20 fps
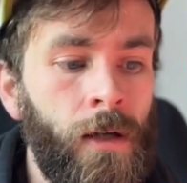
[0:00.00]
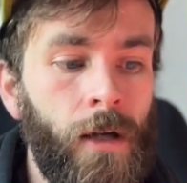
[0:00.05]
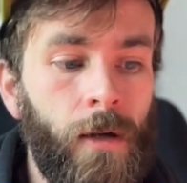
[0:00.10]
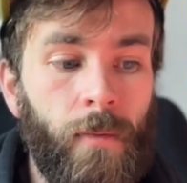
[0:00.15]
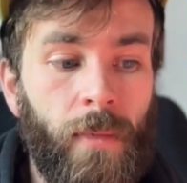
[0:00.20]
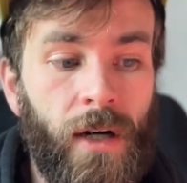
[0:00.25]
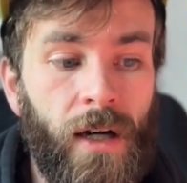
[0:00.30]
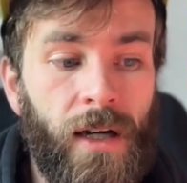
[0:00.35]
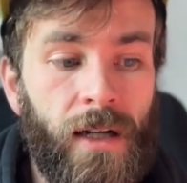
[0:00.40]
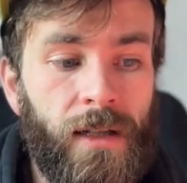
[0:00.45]

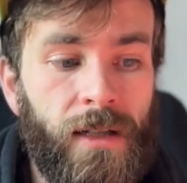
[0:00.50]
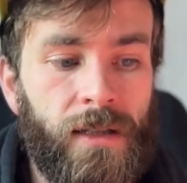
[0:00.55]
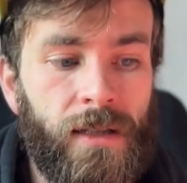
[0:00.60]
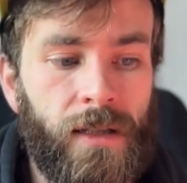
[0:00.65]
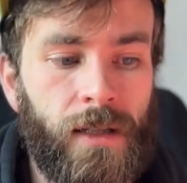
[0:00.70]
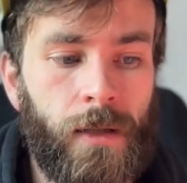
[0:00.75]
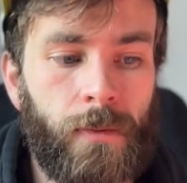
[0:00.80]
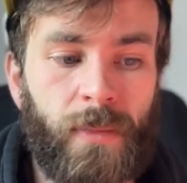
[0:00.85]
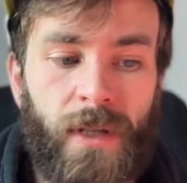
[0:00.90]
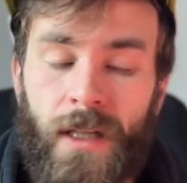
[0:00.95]
But
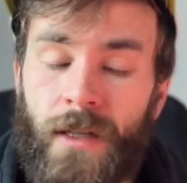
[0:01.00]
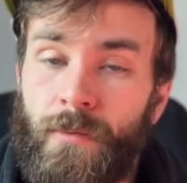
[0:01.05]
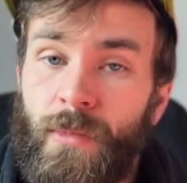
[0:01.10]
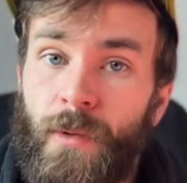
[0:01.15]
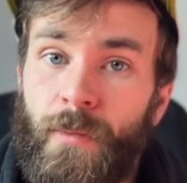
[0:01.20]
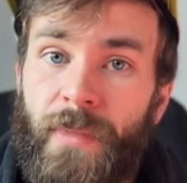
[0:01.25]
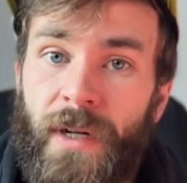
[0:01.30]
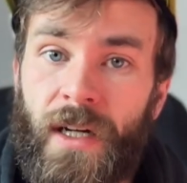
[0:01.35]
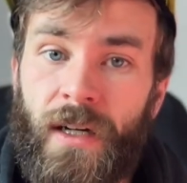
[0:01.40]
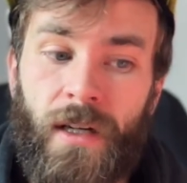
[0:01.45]
honestly, being
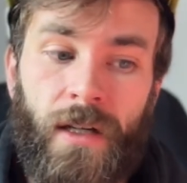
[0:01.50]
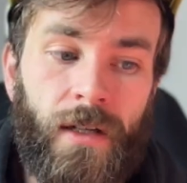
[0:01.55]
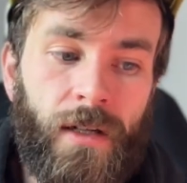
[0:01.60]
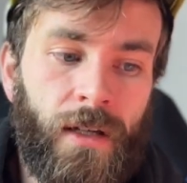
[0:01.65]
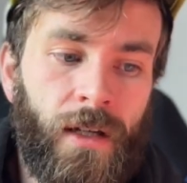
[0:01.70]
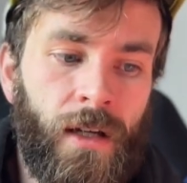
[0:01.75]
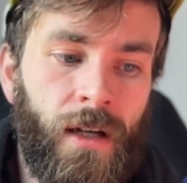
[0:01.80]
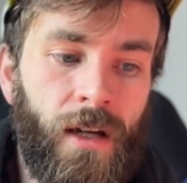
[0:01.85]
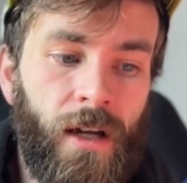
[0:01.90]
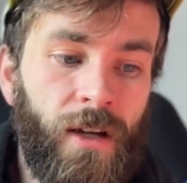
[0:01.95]
prepared
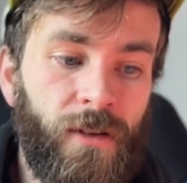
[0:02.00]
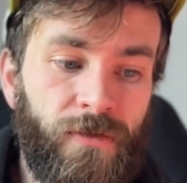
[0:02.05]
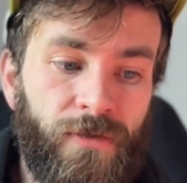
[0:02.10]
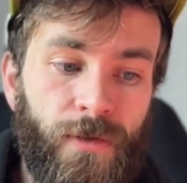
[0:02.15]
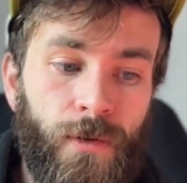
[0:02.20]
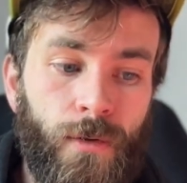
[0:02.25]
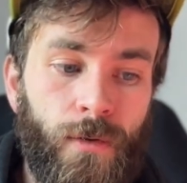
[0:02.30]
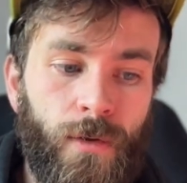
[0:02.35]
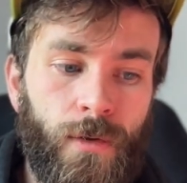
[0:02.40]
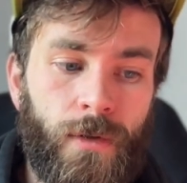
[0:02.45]
and
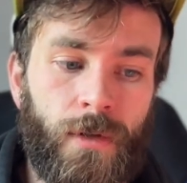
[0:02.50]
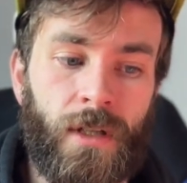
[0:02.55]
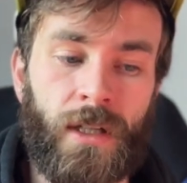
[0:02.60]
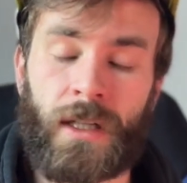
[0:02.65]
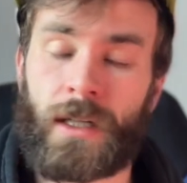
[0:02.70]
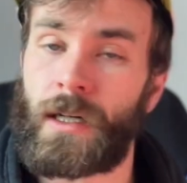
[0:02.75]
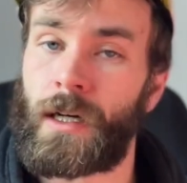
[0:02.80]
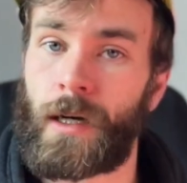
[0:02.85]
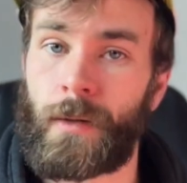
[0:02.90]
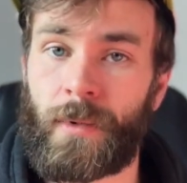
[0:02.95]
fueled
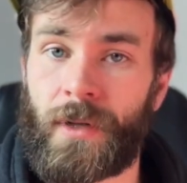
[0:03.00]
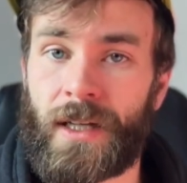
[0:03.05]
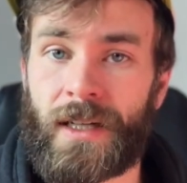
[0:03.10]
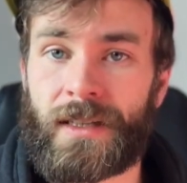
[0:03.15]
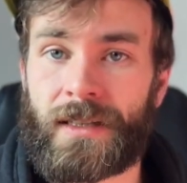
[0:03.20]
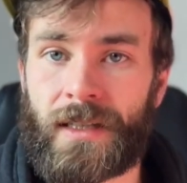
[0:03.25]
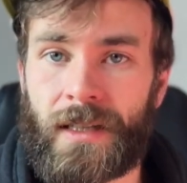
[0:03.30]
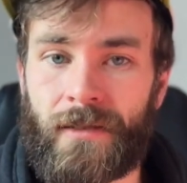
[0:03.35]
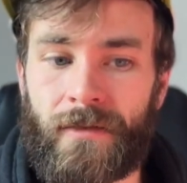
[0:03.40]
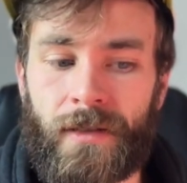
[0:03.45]

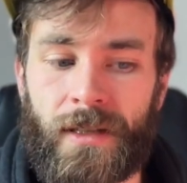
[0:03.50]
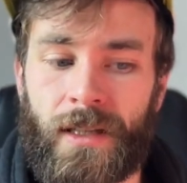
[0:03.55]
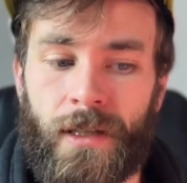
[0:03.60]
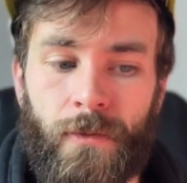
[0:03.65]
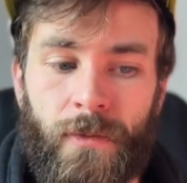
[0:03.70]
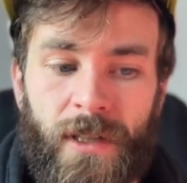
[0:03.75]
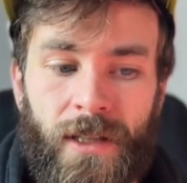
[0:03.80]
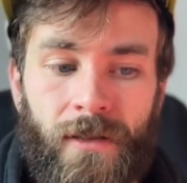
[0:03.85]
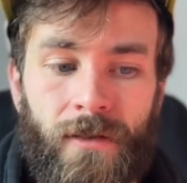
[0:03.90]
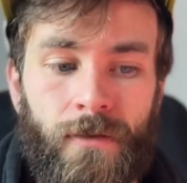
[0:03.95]
applies to everything
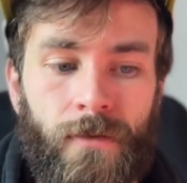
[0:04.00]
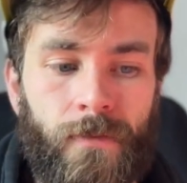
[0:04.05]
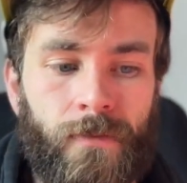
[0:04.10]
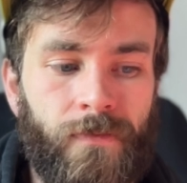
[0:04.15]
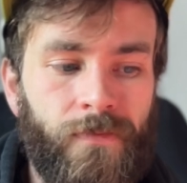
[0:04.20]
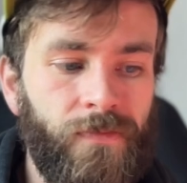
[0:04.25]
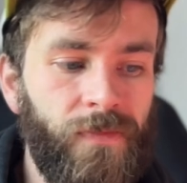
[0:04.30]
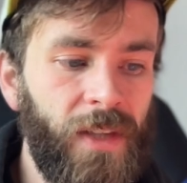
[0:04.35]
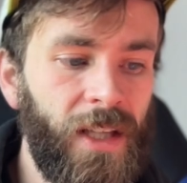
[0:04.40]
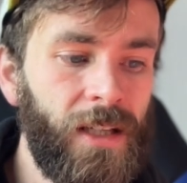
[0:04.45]
we do.
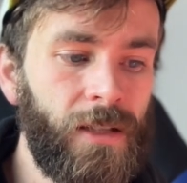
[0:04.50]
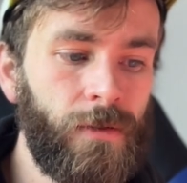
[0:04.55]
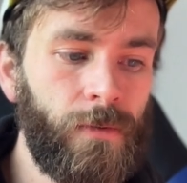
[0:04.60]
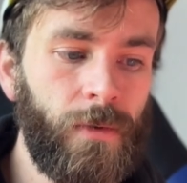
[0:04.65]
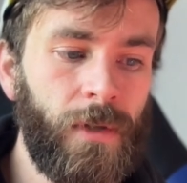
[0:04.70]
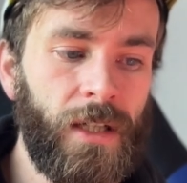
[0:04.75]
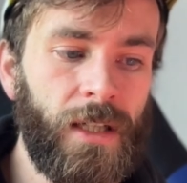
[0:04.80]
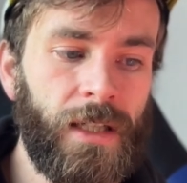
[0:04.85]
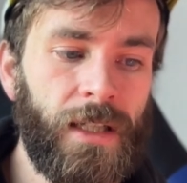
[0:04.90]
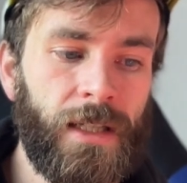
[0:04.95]
That's
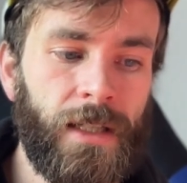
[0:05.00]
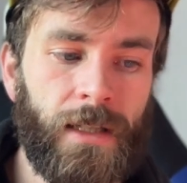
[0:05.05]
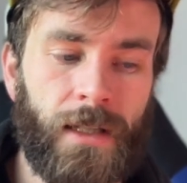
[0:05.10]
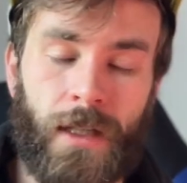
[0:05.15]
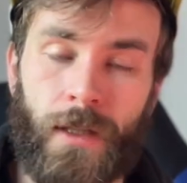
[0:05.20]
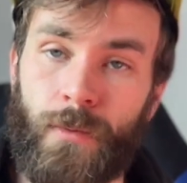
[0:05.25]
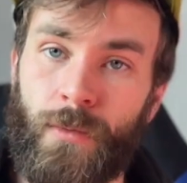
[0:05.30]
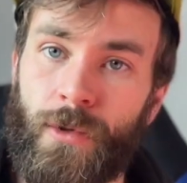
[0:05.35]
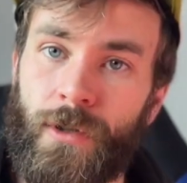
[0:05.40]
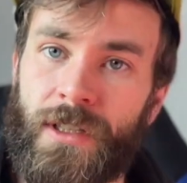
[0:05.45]
why
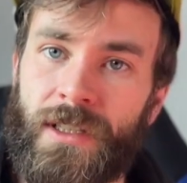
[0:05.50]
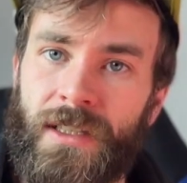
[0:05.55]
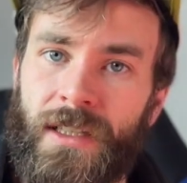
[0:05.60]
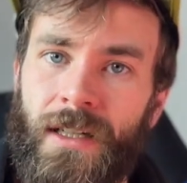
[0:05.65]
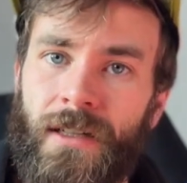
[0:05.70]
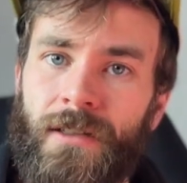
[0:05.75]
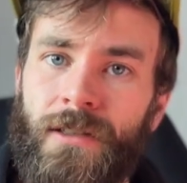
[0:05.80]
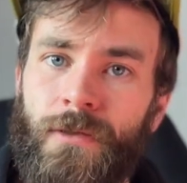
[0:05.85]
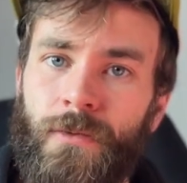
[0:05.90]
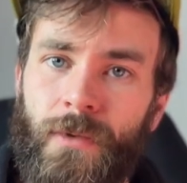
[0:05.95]
in Boy
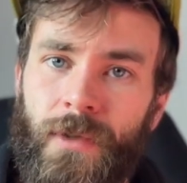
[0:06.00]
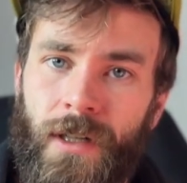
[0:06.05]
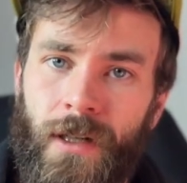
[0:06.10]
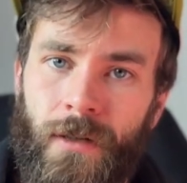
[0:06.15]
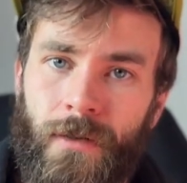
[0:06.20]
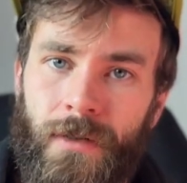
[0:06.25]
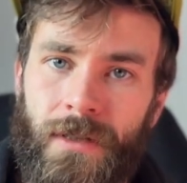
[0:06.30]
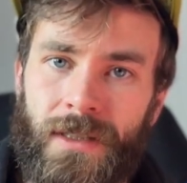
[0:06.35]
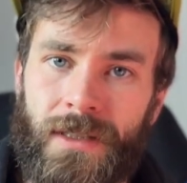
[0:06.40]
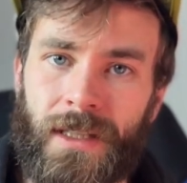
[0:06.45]
Scouts, we
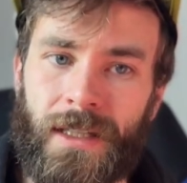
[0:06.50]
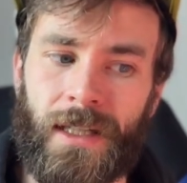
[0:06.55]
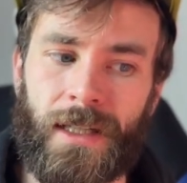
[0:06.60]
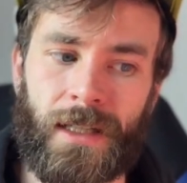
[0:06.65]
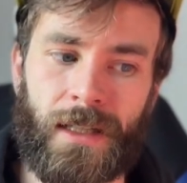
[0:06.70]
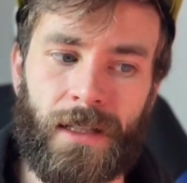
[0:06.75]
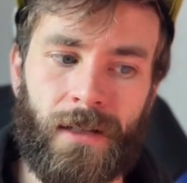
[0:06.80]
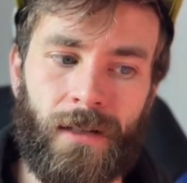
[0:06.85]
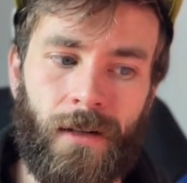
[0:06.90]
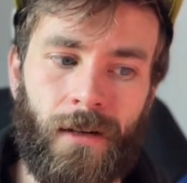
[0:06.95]
always
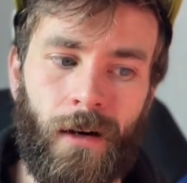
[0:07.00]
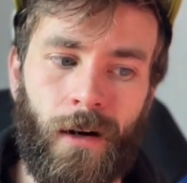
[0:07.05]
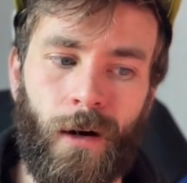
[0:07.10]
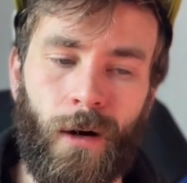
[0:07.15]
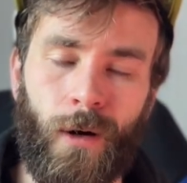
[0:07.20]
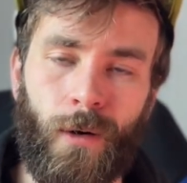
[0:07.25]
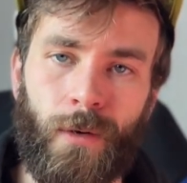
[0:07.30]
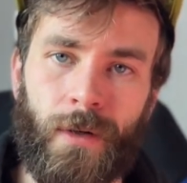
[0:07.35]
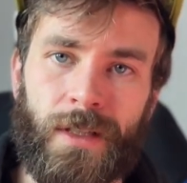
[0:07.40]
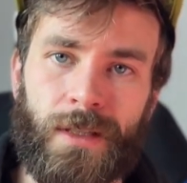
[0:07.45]
said,
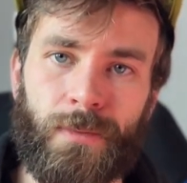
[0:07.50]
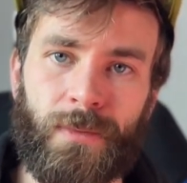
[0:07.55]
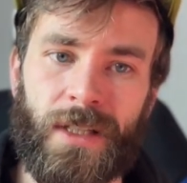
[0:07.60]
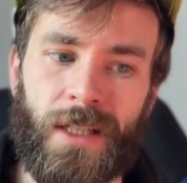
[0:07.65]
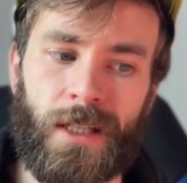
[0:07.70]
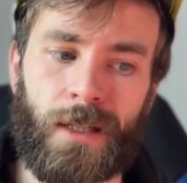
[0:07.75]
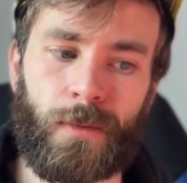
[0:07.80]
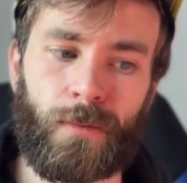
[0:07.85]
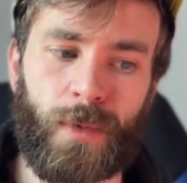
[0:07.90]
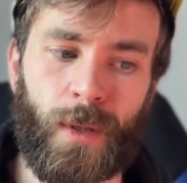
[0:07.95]
always
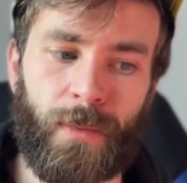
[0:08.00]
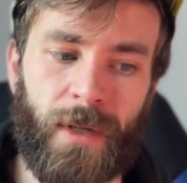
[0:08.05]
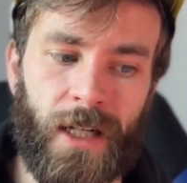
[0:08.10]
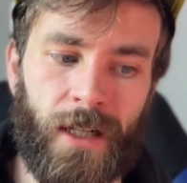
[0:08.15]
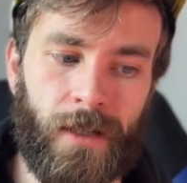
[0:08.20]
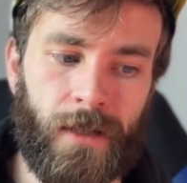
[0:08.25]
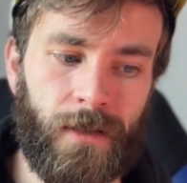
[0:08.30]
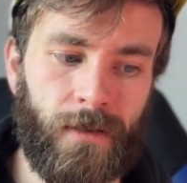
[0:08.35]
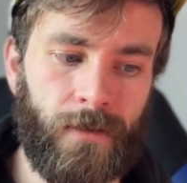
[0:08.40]
be prepared.